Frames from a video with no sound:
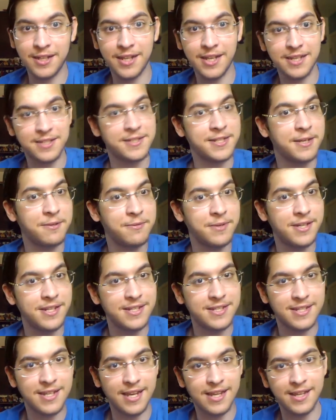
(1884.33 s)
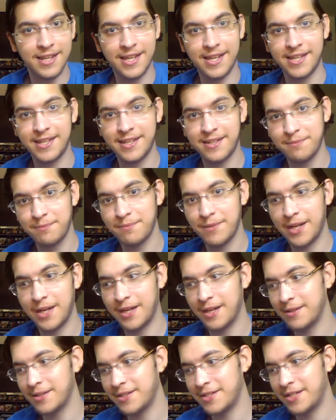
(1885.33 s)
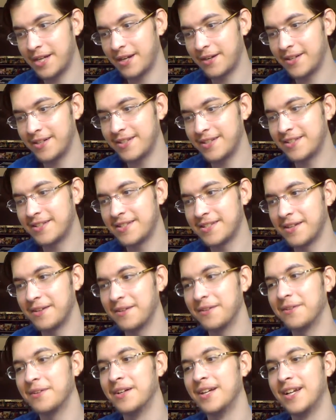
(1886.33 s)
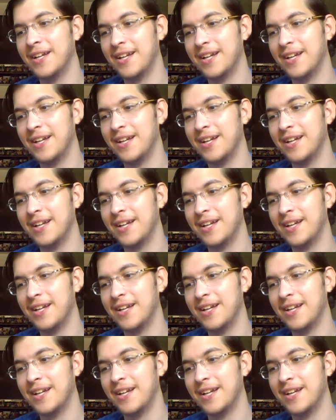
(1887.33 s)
I like J-Witz. I like Jared. So